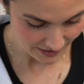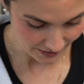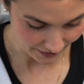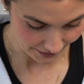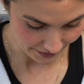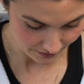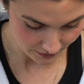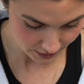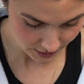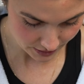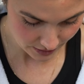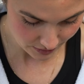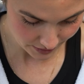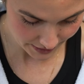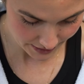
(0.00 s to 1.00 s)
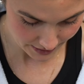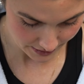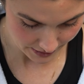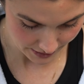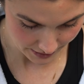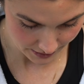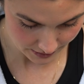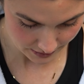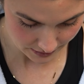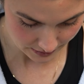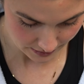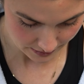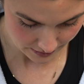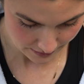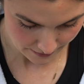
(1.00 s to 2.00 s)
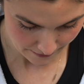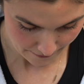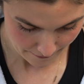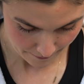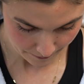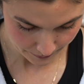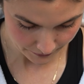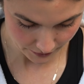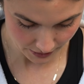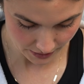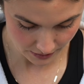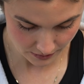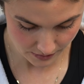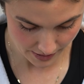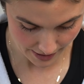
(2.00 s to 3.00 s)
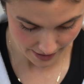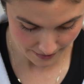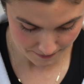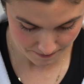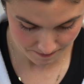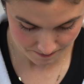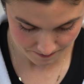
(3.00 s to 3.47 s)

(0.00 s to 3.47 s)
All right, let's go like this. We're gonna do that.